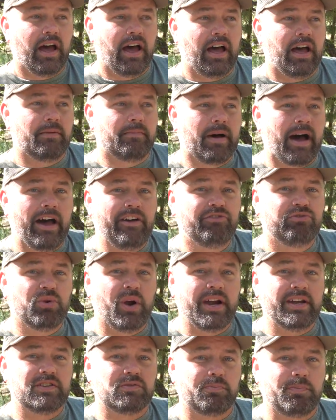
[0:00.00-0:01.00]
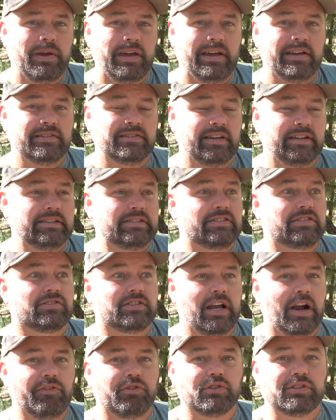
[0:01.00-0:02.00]
um, i've raised pigs in
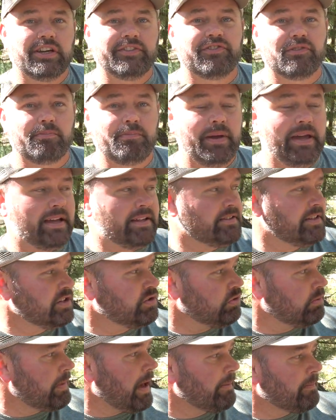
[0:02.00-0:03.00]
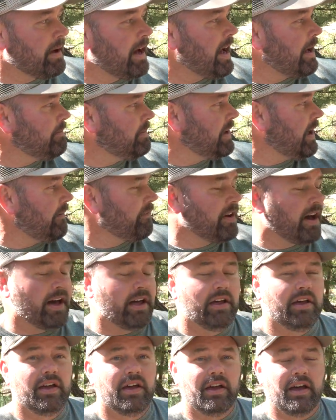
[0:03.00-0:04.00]
several different pens this one back behind me i've
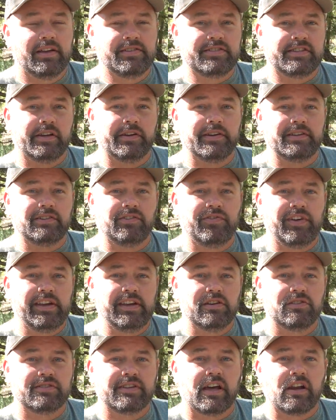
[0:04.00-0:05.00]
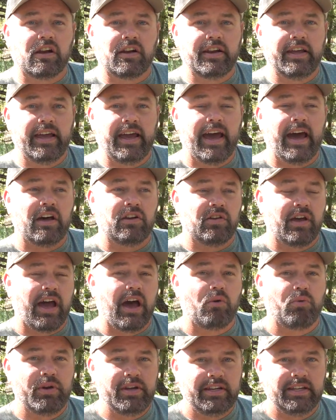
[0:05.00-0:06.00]
got a series of videos out on it how, to,
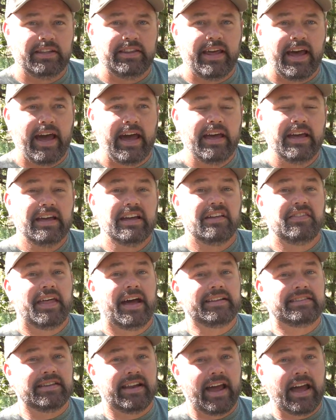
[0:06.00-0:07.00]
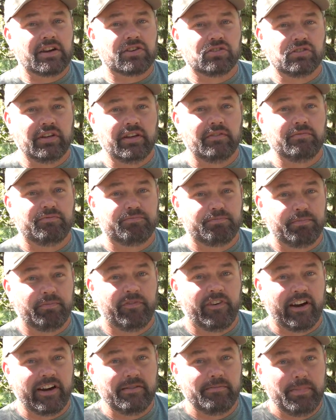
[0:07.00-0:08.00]
how we did that that's an actually a
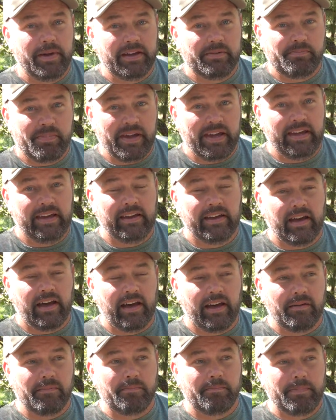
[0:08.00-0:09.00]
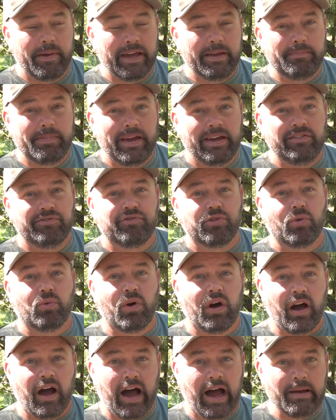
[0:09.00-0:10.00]
very big pig uh, pig pen for
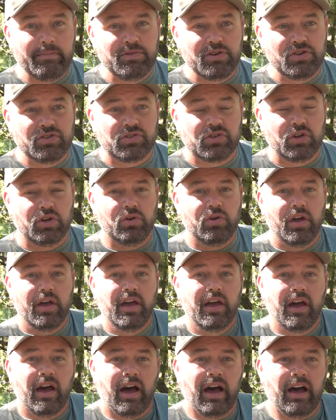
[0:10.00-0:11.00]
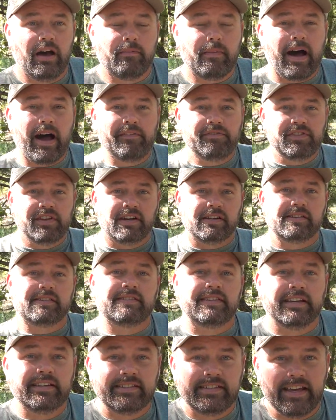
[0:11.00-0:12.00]
what i'm used to um, i've done
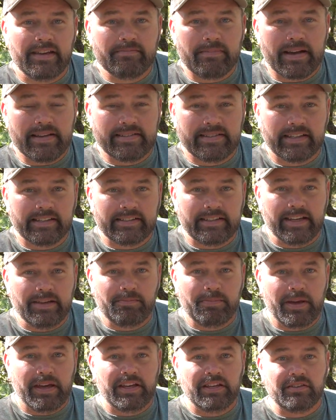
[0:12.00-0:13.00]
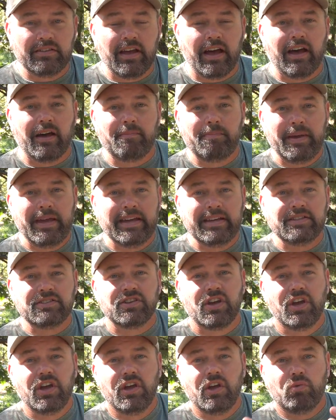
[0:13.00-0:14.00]
16 by 16 pen, uh,
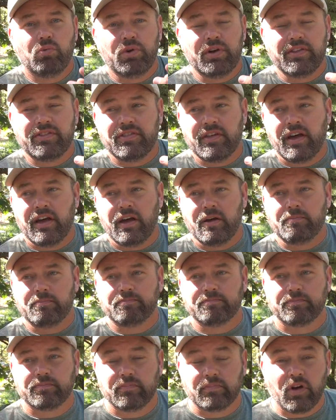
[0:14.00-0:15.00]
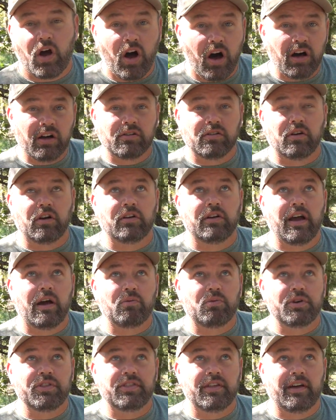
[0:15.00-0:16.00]
pens with um, hog or
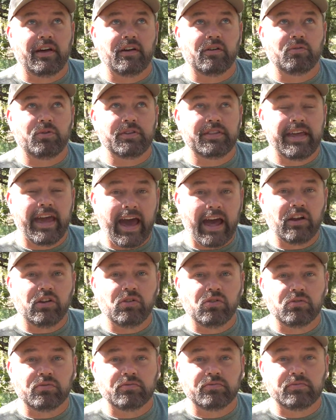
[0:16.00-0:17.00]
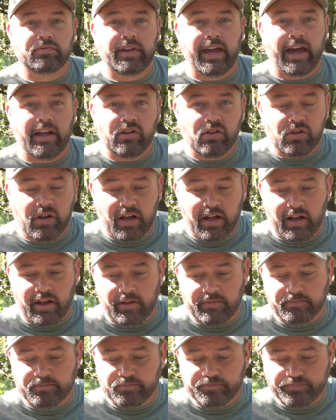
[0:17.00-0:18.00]
not with uh, with cattle cattle
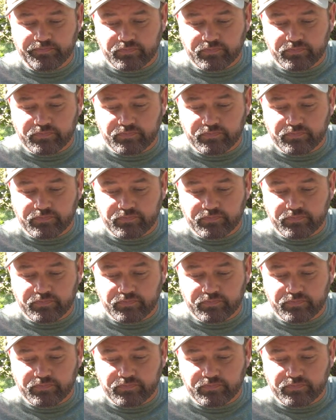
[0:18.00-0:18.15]
um,